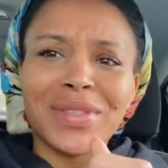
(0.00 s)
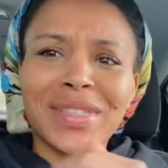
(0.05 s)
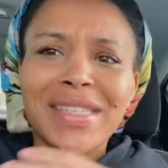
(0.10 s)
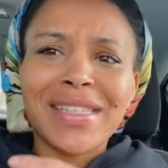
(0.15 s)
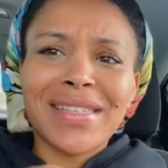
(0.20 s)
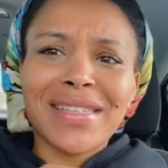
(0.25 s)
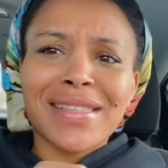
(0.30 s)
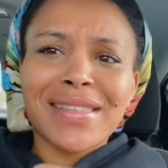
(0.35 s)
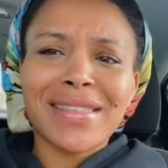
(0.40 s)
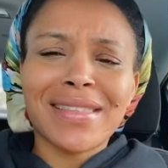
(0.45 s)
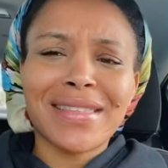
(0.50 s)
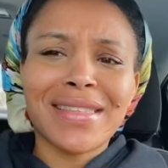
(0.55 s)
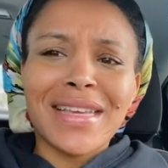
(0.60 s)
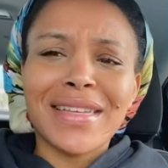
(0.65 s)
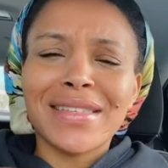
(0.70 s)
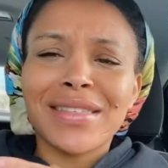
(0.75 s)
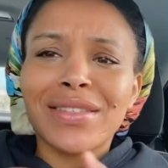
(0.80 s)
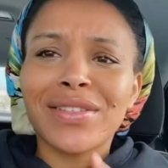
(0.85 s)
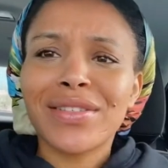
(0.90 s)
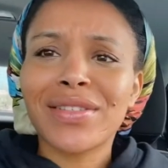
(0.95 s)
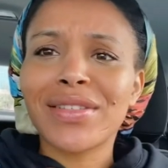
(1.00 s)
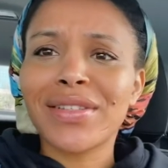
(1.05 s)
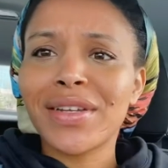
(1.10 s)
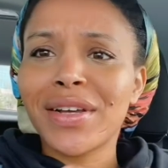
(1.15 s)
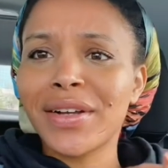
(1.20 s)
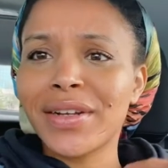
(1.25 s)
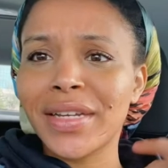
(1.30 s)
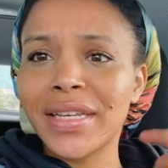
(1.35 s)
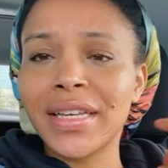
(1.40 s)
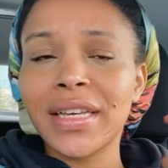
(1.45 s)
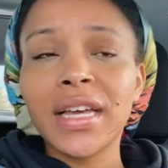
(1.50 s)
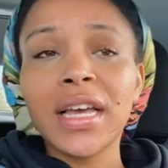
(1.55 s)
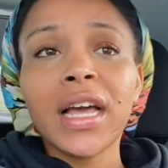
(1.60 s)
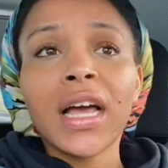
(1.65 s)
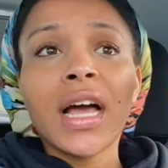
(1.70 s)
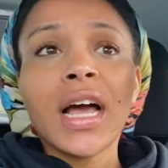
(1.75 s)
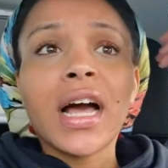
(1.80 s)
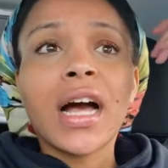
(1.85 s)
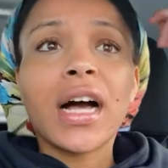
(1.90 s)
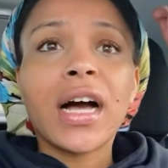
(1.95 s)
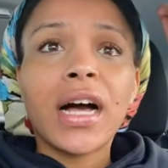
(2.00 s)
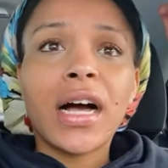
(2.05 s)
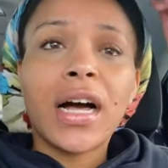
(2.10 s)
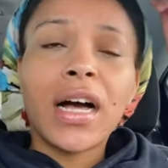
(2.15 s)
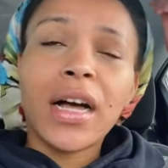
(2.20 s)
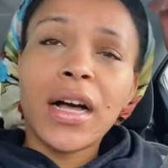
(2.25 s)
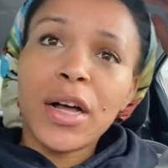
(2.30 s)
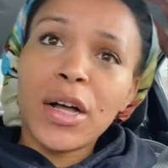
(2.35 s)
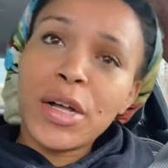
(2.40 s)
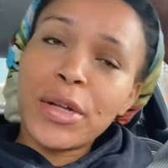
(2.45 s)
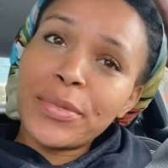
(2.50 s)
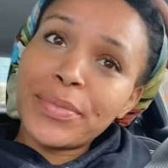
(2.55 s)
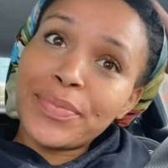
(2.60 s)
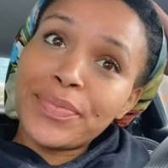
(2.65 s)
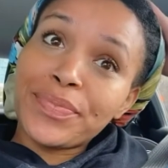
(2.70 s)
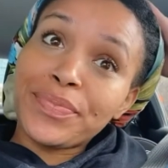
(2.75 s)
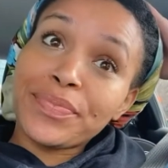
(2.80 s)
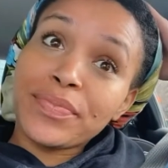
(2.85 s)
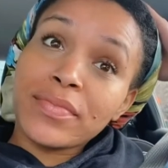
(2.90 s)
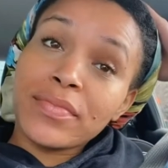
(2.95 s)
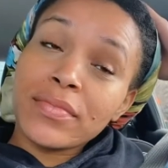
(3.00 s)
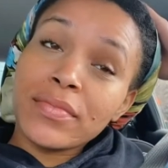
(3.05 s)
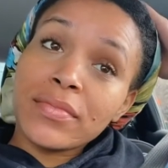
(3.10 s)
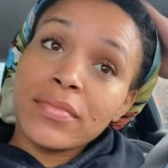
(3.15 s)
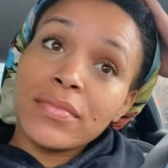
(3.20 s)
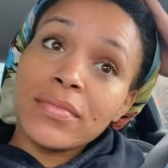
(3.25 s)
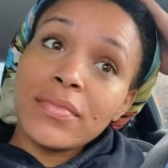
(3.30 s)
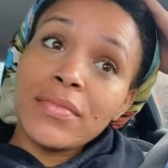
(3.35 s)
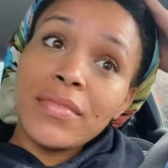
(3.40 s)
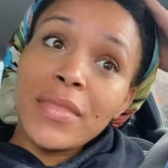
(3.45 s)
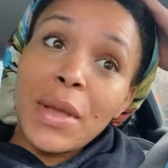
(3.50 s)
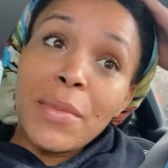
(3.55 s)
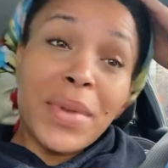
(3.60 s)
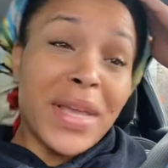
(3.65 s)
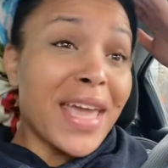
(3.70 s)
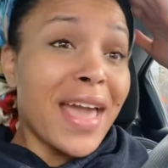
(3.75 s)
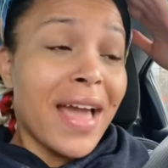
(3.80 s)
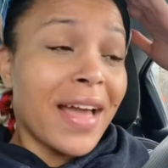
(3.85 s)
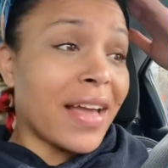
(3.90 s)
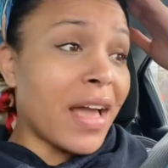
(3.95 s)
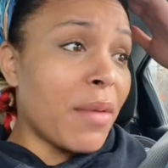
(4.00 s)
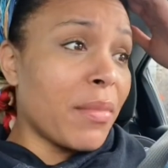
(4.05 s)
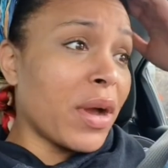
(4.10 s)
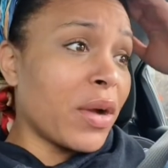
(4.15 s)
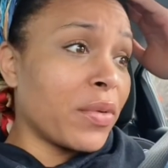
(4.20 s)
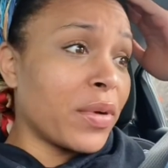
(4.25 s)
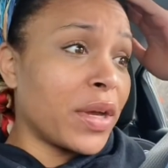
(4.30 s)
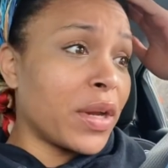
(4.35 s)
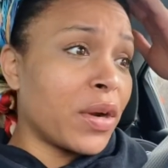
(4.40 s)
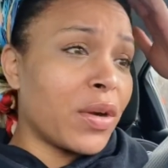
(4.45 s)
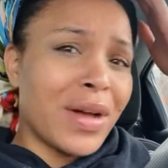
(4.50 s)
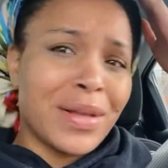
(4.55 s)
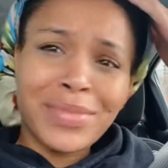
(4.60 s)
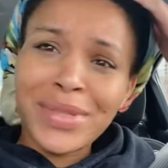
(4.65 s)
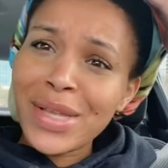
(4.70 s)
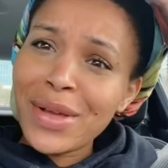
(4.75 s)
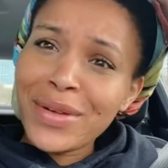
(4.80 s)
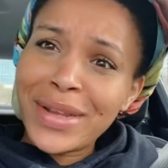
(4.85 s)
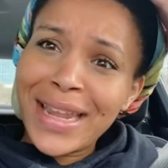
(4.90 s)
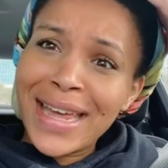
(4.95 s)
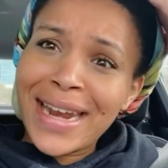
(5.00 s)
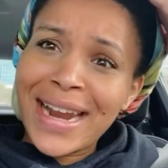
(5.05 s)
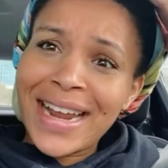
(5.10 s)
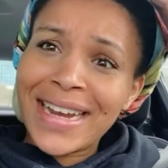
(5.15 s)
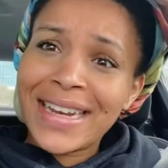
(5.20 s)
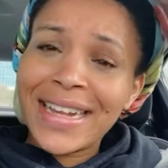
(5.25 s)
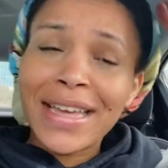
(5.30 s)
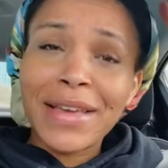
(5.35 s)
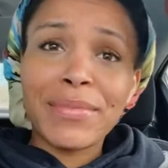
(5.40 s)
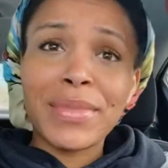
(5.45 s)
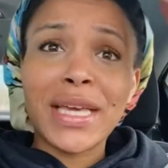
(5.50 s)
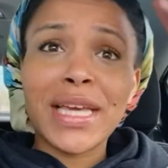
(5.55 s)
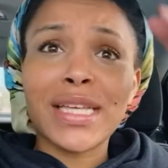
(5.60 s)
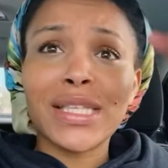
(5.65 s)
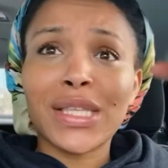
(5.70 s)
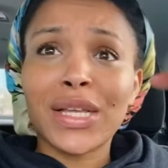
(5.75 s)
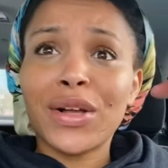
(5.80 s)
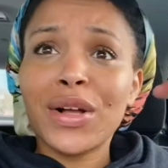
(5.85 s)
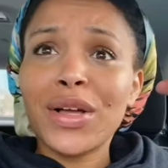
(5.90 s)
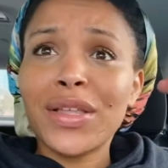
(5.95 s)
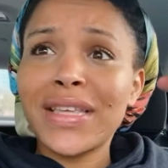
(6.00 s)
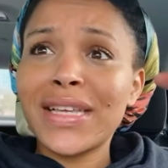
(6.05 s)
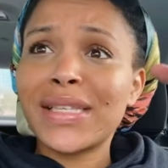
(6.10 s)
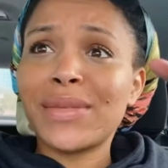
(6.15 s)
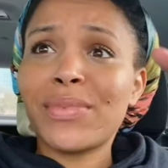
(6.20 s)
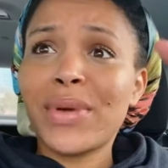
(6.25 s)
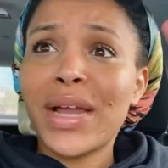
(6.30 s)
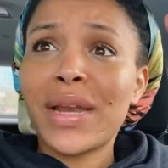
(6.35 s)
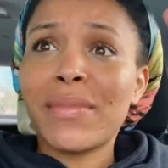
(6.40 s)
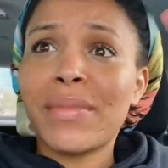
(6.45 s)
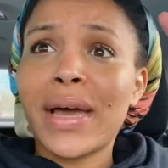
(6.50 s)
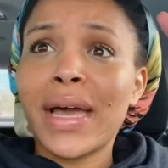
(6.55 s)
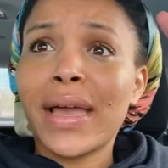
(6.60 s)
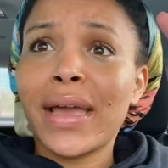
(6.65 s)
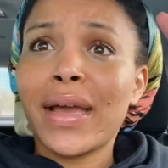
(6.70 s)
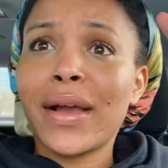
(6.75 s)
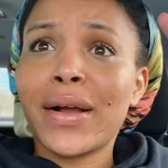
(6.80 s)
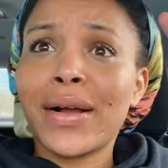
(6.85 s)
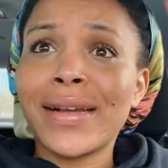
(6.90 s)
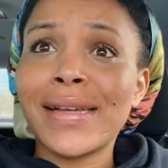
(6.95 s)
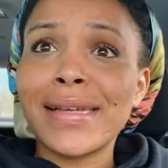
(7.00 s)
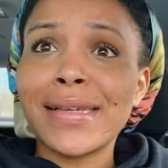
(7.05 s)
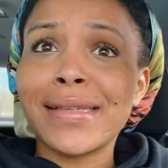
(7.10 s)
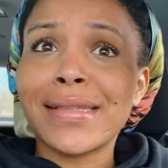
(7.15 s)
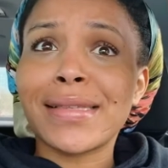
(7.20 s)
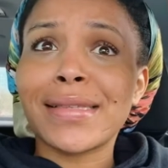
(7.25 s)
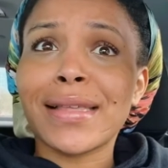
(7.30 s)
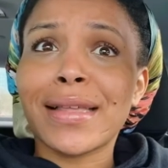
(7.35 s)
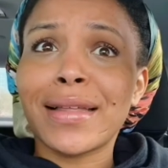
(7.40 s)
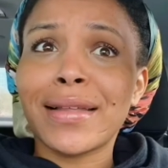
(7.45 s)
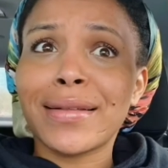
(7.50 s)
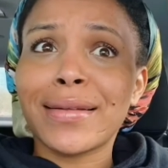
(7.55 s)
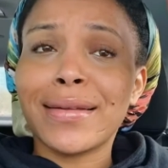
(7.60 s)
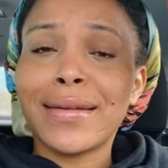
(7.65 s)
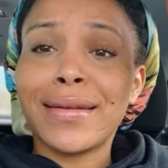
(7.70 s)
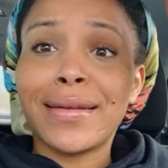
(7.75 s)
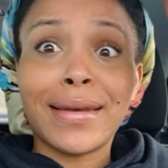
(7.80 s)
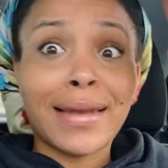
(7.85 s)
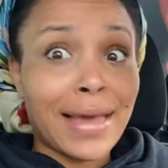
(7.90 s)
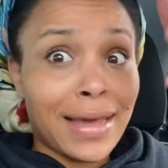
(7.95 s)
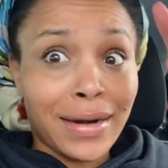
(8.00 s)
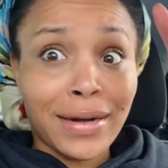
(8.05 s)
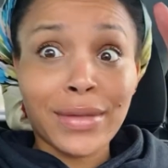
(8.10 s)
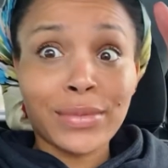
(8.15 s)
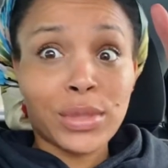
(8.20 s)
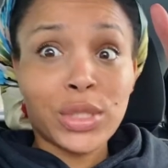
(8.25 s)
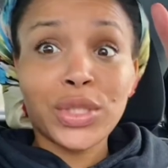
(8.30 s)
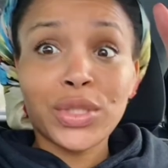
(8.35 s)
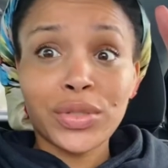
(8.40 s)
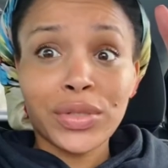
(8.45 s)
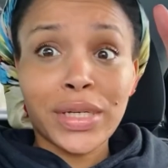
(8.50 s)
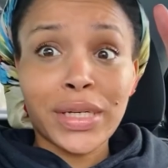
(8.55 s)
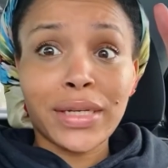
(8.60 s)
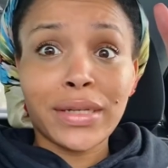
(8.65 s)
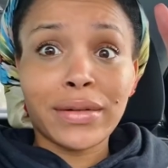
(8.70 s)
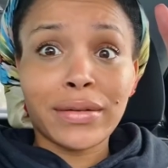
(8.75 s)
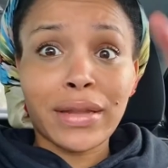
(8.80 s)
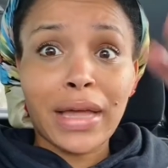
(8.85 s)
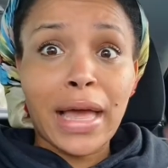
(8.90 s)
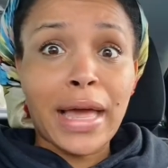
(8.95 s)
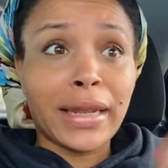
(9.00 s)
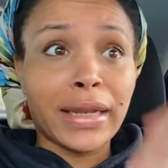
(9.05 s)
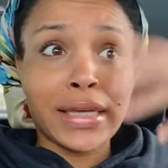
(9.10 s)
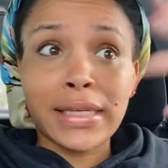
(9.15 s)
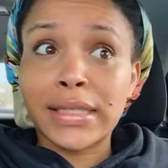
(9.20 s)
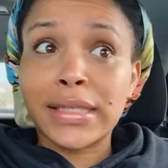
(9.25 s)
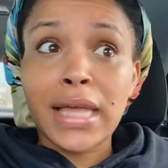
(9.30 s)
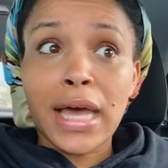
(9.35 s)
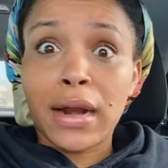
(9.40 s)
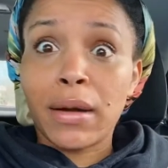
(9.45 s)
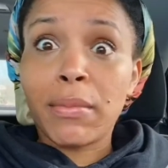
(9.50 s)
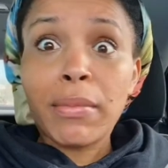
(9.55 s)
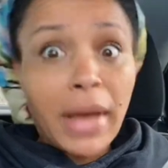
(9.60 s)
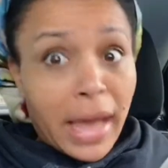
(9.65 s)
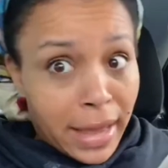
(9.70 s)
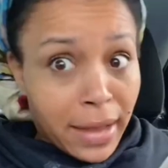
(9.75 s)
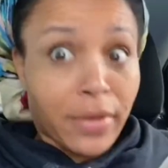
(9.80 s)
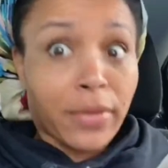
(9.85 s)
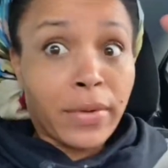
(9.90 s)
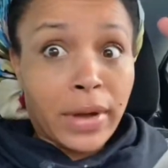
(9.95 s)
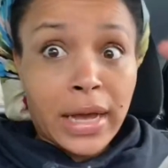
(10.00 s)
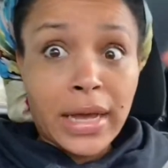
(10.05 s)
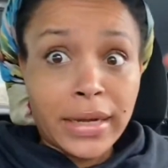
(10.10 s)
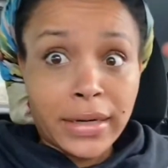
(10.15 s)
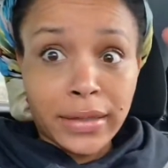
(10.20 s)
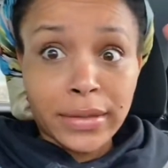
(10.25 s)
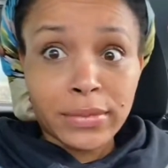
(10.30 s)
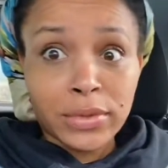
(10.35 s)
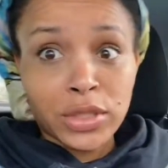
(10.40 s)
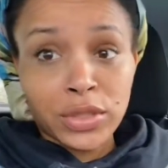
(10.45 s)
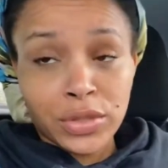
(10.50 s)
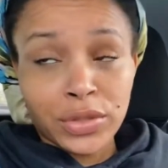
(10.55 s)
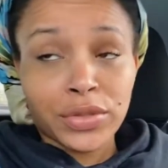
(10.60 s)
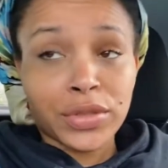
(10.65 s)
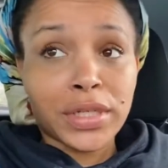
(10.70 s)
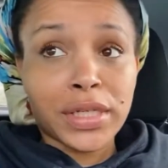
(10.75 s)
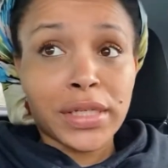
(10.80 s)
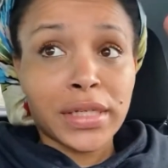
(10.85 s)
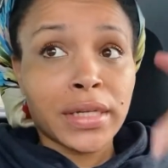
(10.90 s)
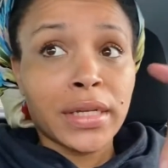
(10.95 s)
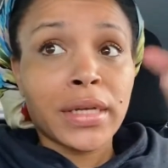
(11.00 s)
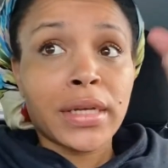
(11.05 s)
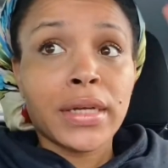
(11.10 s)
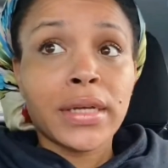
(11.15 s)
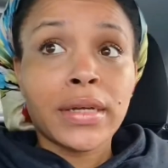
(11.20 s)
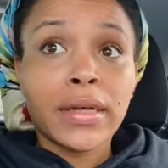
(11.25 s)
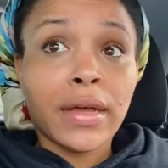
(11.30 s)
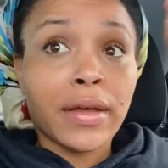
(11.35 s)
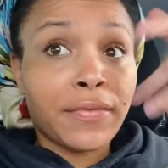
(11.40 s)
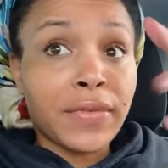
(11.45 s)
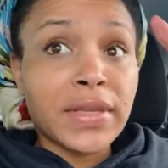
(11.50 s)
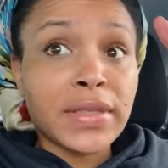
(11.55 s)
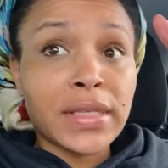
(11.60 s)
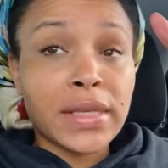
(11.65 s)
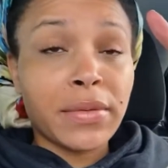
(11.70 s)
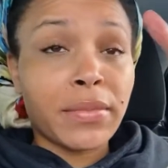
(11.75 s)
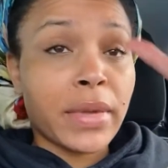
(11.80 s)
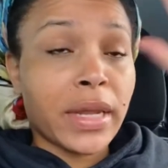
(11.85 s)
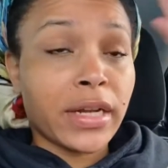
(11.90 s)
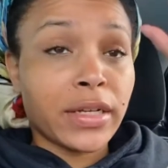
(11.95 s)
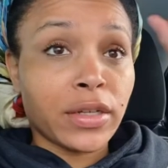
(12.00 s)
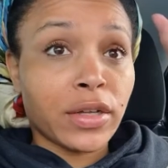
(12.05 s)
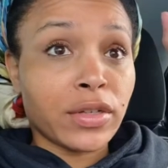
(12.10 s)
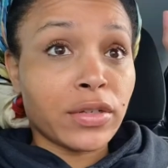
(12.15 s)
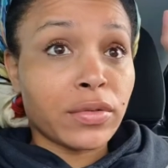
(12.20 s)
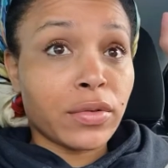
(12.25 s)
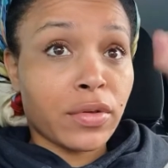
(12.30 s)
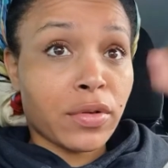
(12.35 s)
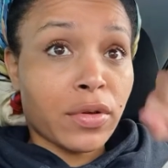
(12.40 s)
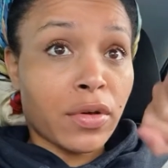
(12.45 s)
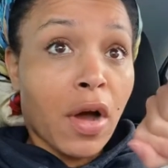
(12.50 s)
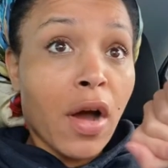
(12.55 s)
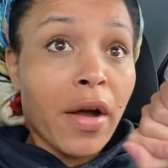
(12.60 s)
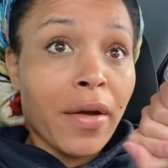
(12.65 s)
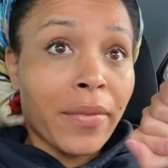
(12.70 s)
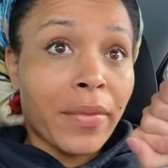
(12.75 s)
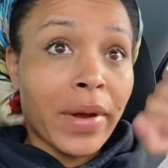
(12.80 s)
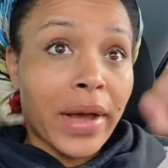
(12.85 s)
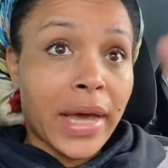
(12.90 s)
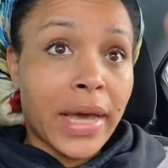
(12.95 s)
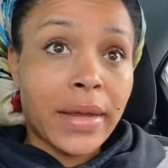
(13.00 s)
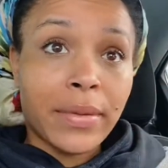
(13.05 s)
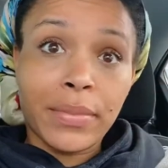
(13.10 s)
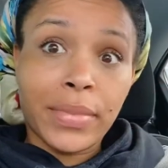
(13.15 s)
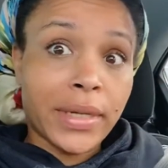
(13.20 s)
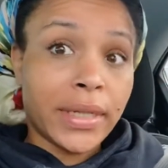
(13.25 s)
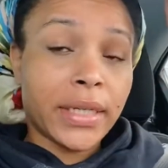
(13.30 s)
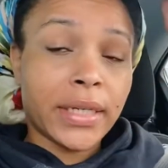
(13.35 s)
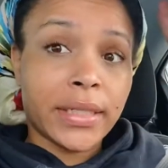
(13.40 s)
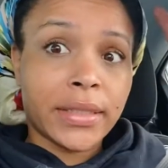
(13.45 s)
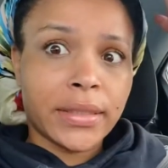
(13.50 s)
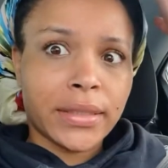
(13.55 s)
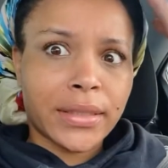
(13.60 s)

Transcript: this? That's just dirty. Um, but yeah, I got my rental. I'm so glad I did because the girl that's braiding my hair is not up the street, at least not a bike ride up the street, a 15 minute car ride, but